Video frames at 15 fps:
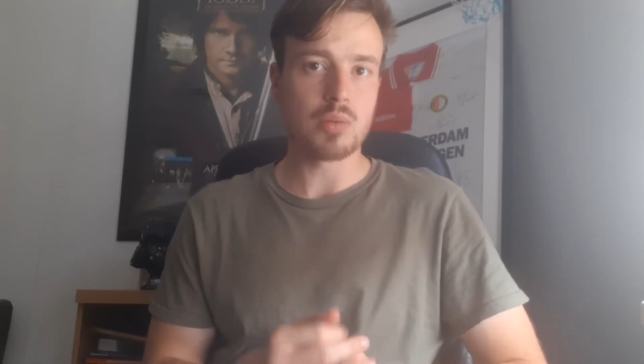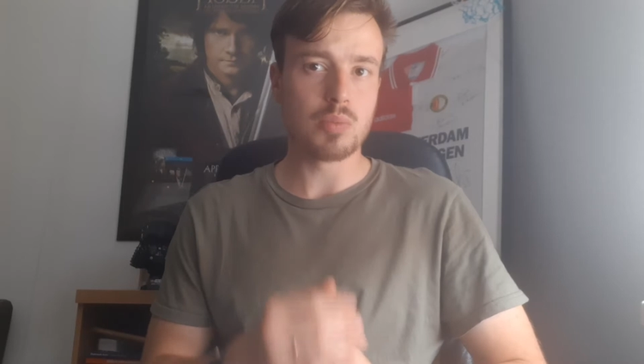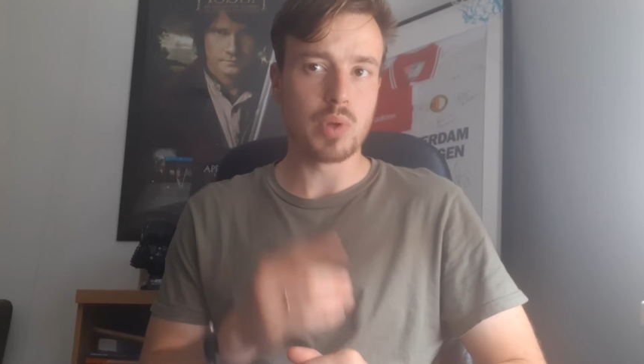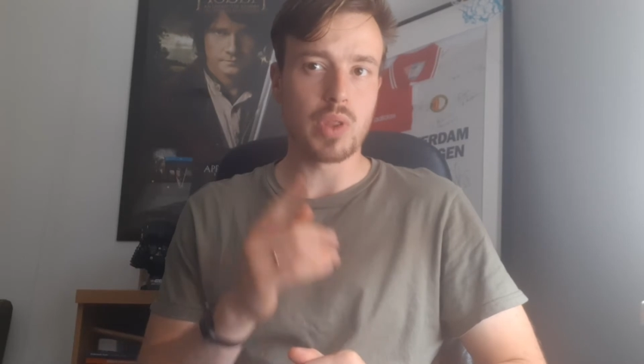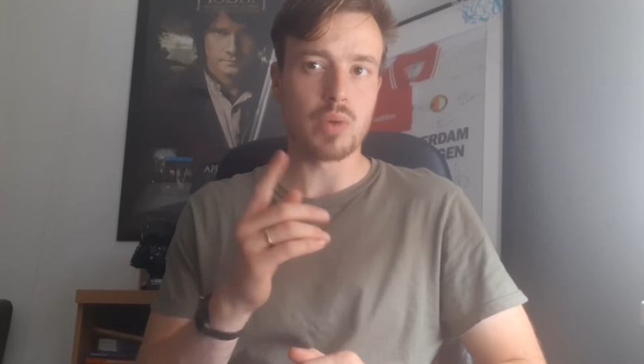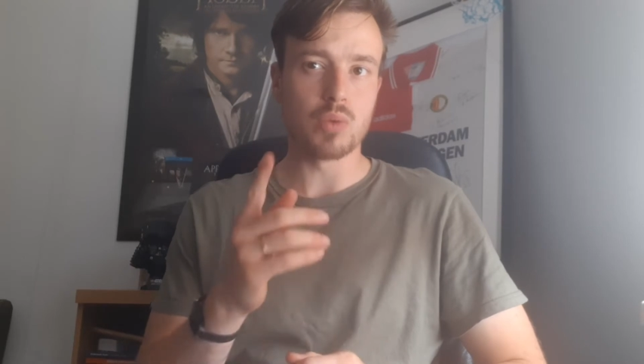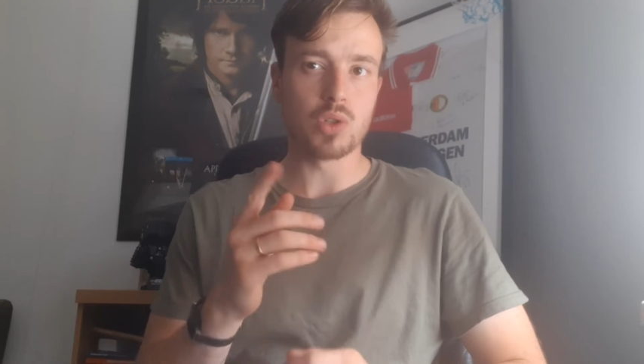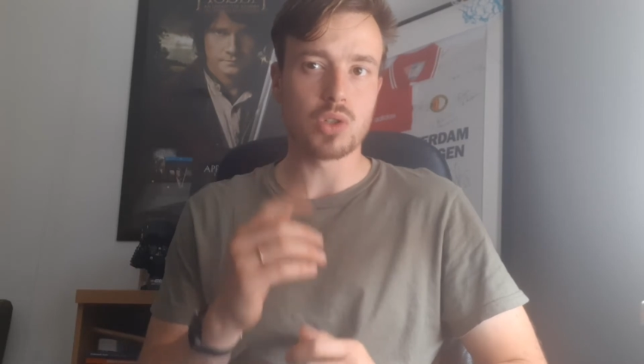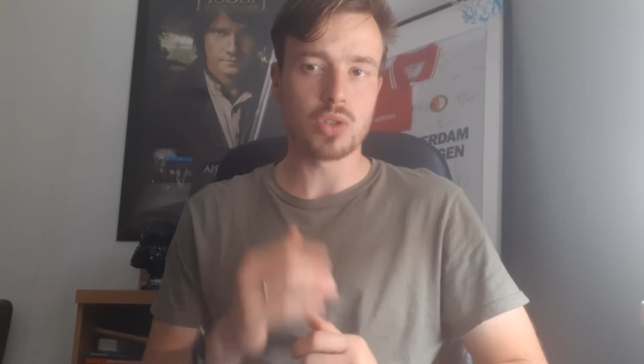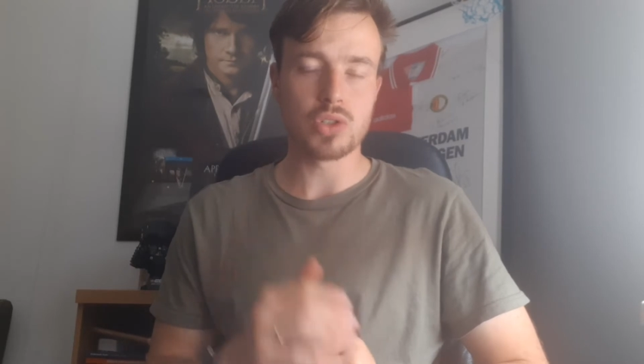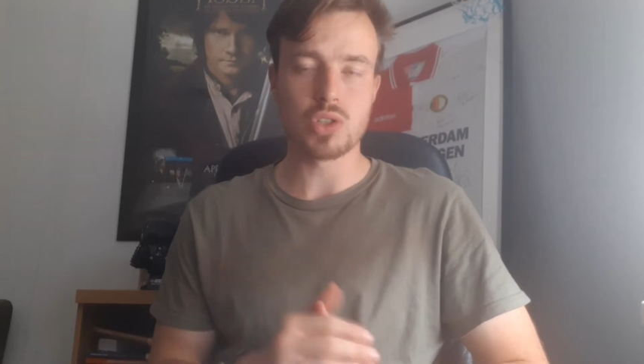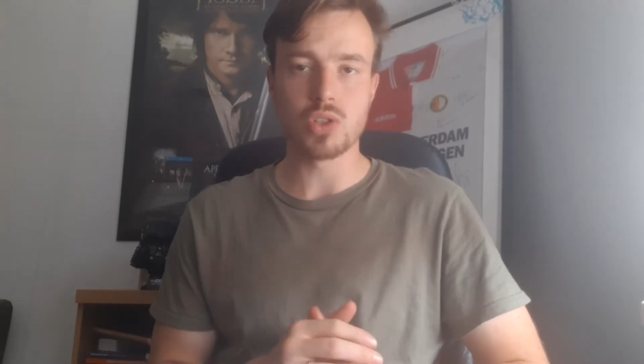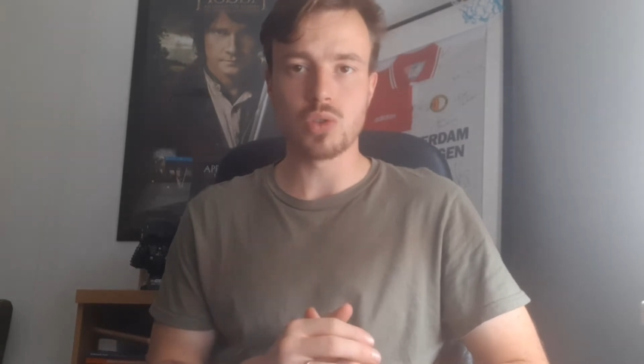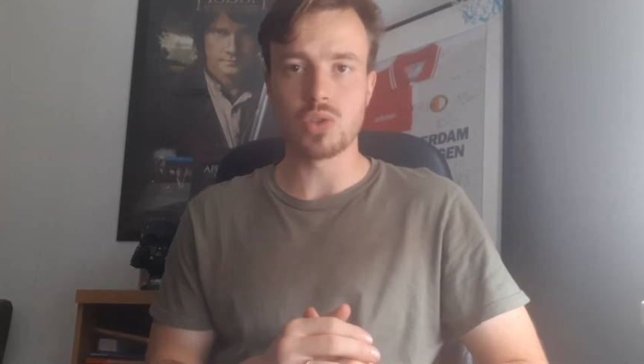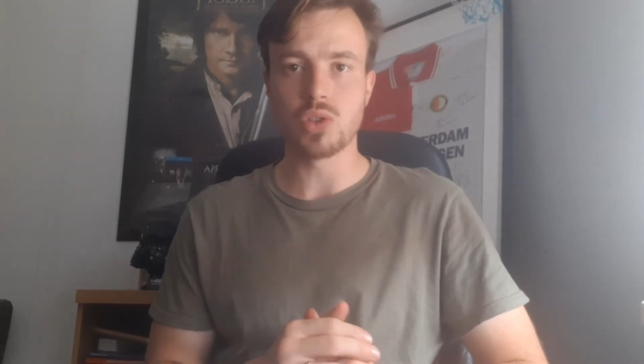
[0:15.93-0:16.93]
but it will cost
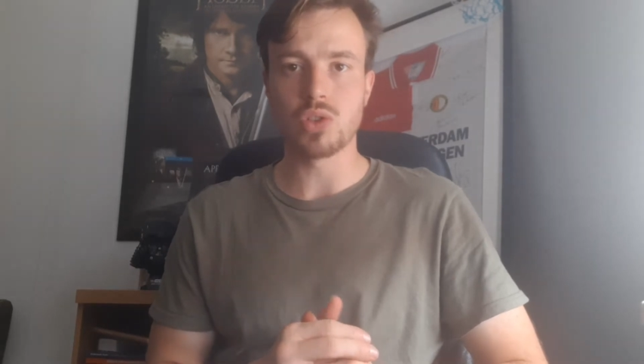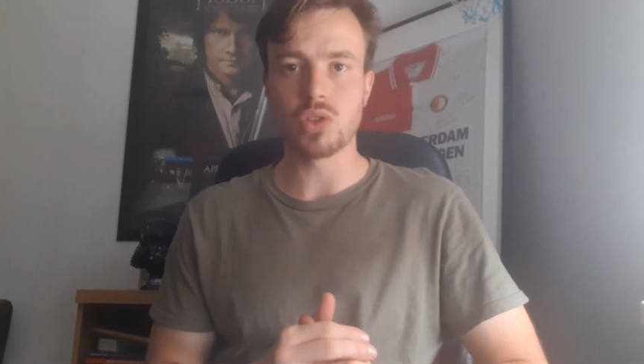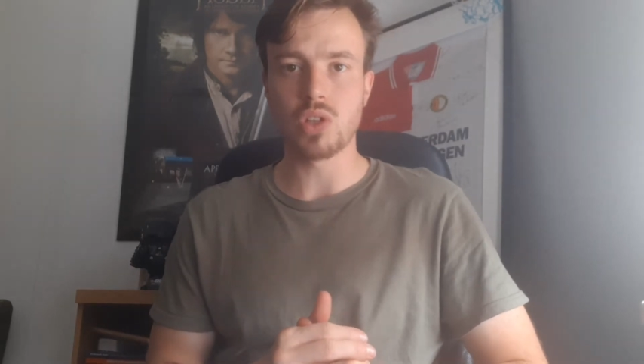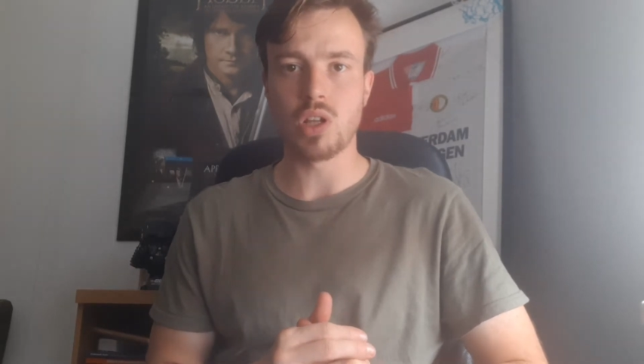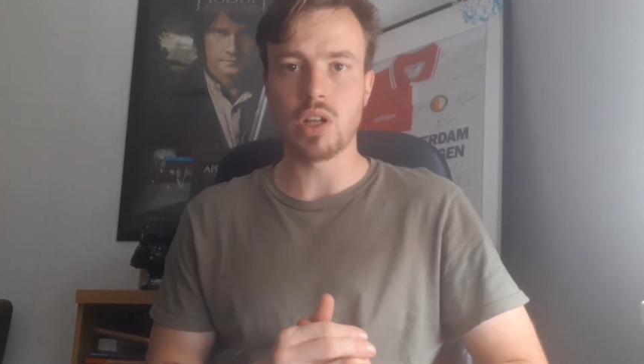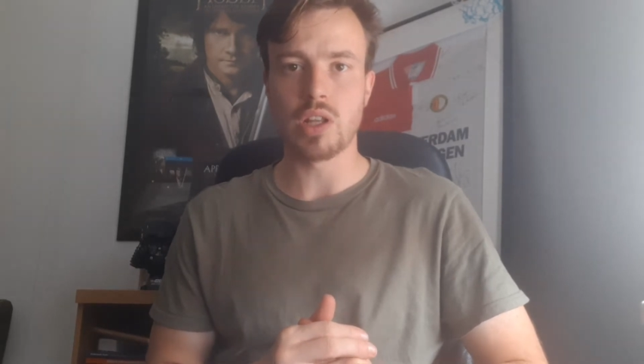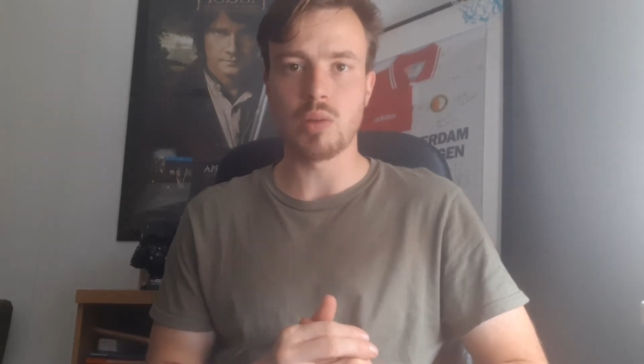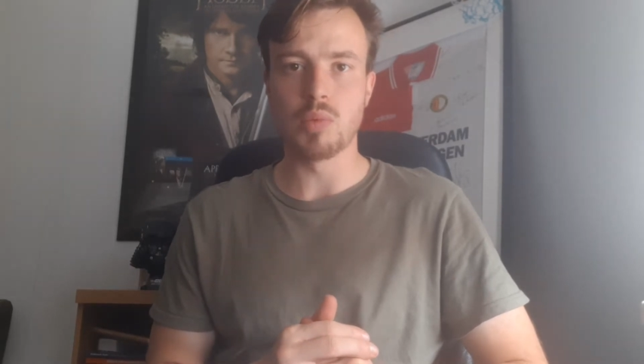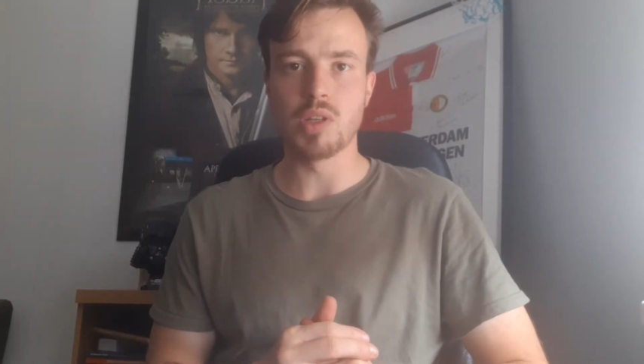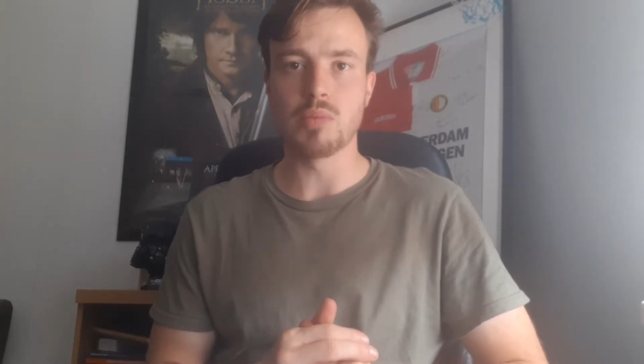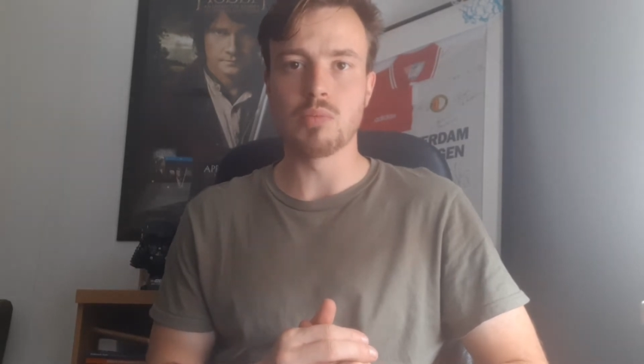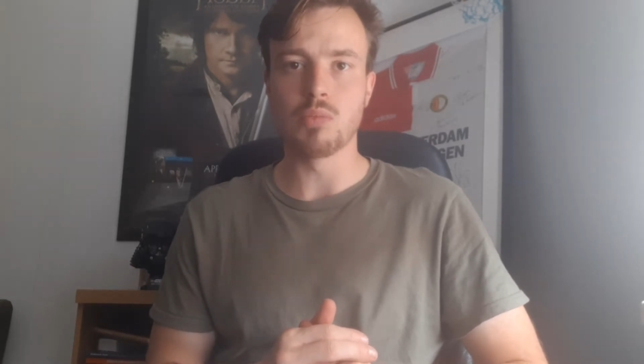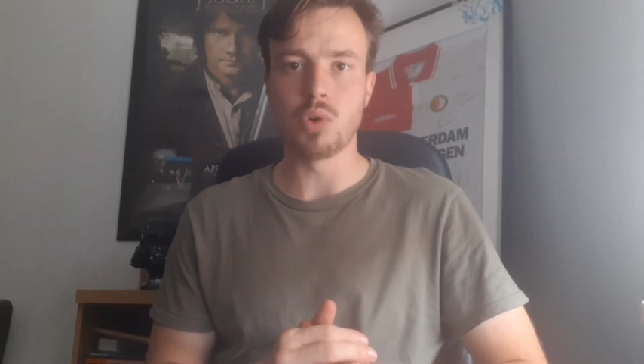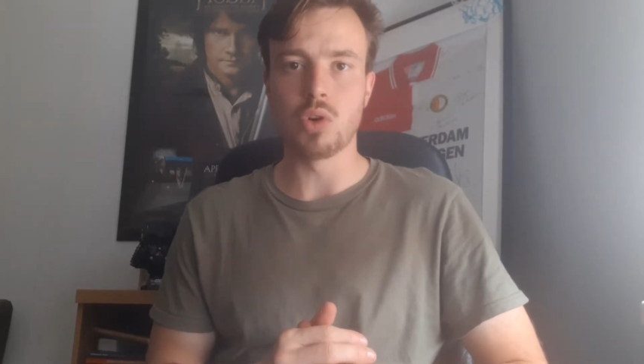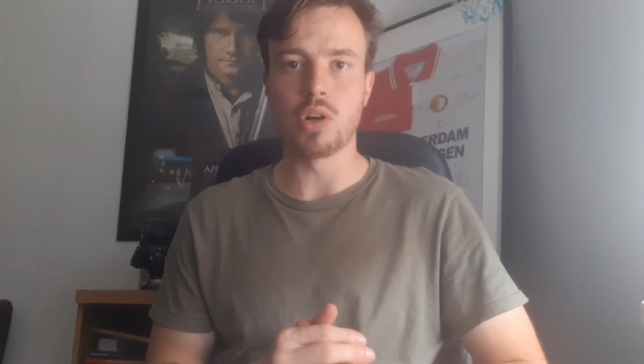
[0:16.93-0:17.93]
you just a little bit
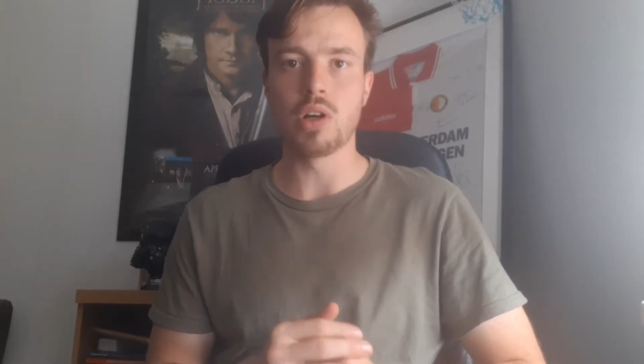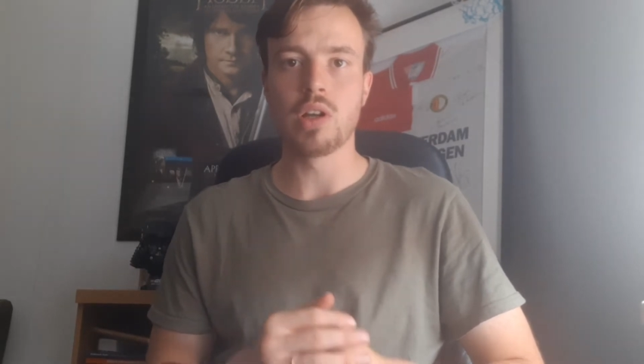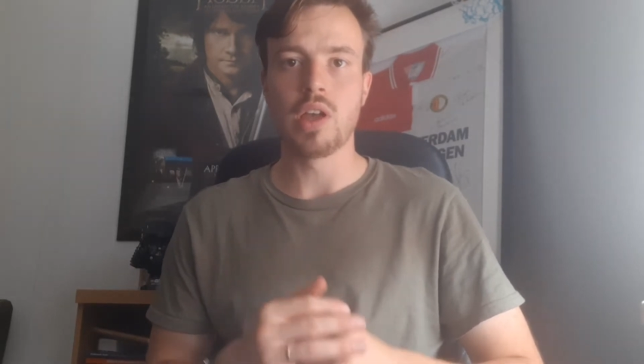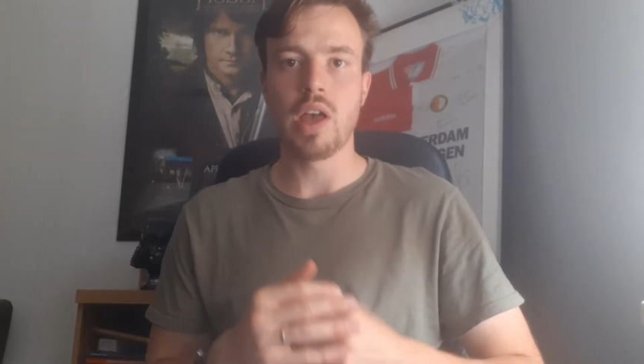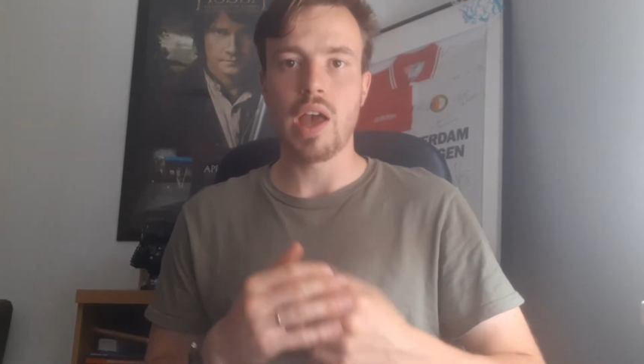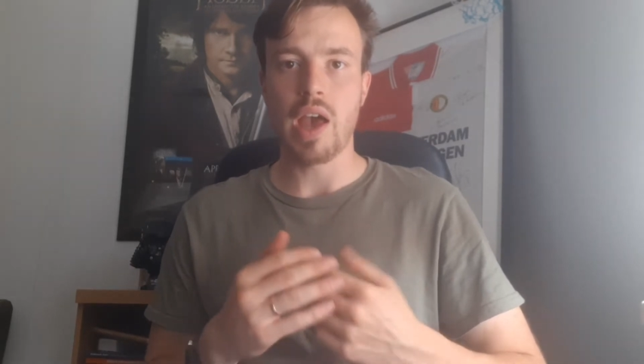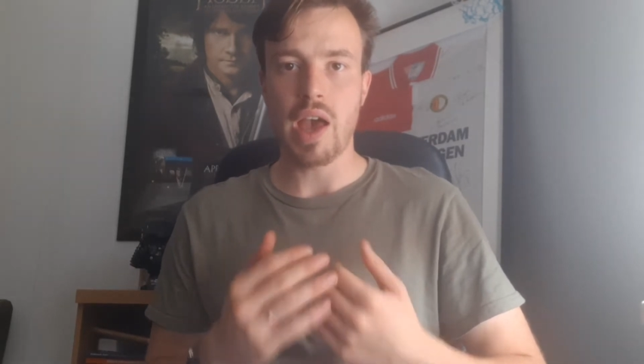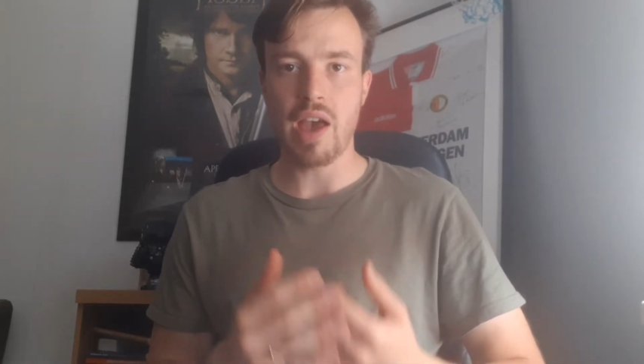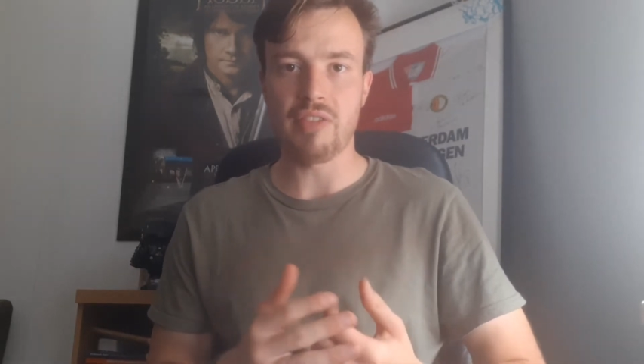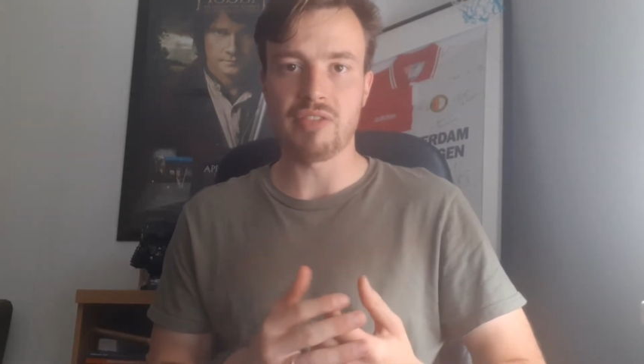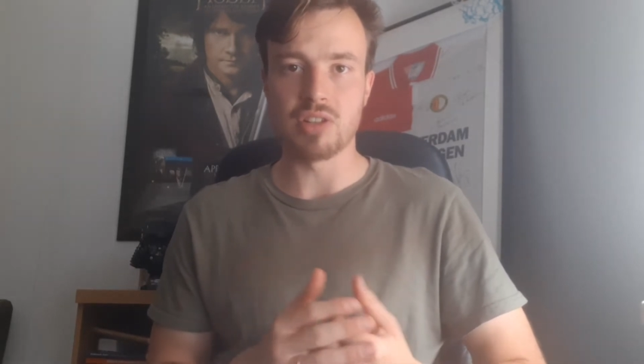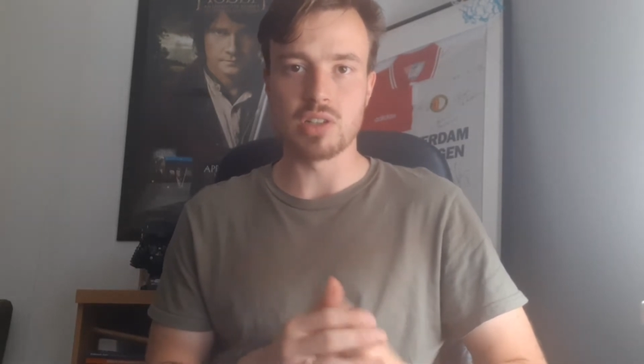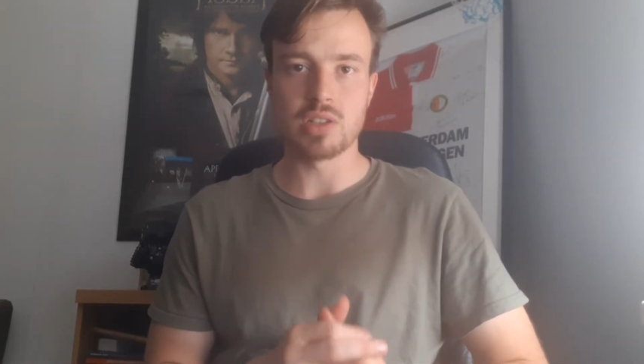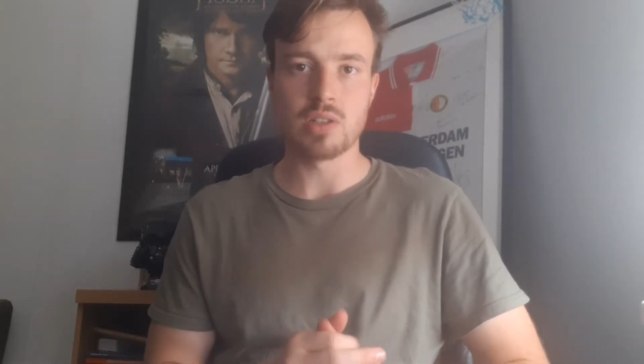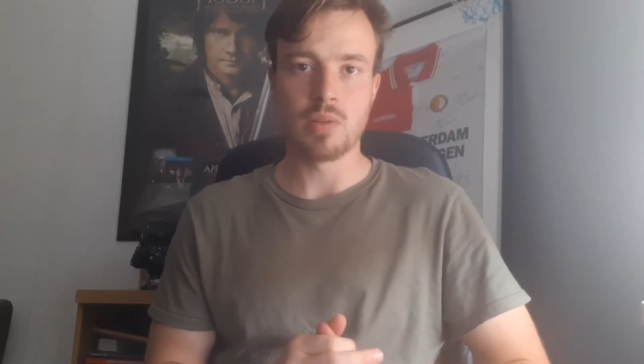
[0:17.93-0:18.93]
more
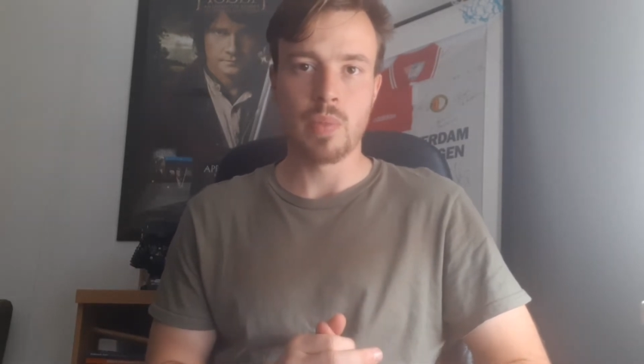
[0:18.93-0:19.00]
effort.